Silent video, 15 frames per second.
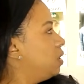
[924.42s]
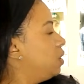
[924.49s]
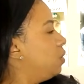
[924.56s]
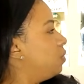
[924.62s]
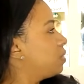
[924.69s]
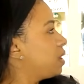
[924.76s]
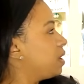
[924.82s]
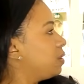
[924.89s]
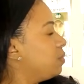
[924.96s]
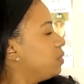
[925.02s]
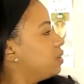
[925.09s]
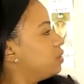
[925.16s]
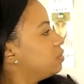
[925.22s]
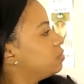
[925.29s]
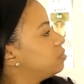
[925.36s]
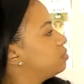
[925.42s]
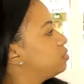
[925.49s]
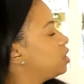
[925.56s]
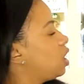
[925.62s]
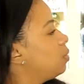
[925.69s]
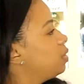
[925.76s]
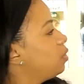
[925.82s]
Okay, well,
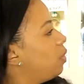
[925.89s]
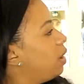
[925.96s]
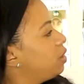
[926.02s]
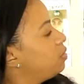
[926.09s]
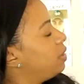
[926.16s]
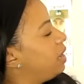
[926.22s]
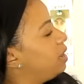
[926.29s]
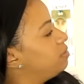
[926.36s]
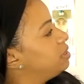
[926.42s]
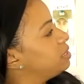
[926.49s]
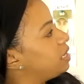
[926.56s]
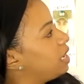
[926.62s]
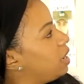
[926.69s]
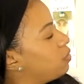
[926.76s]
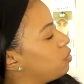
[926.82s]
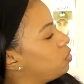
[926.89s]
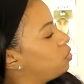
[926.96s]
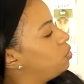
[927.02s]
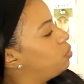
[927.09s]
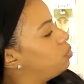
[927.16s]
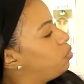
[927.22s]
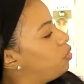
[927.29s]
tell me why you have this arrow
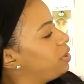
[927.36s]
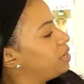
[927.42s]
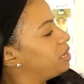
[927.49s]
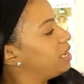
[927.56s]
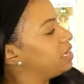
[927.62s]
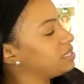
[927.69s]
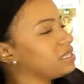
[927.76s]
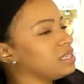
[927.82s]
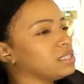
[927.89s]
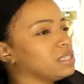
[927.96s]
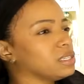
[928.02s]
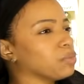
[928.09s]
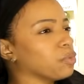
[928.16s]
pointing at Cece's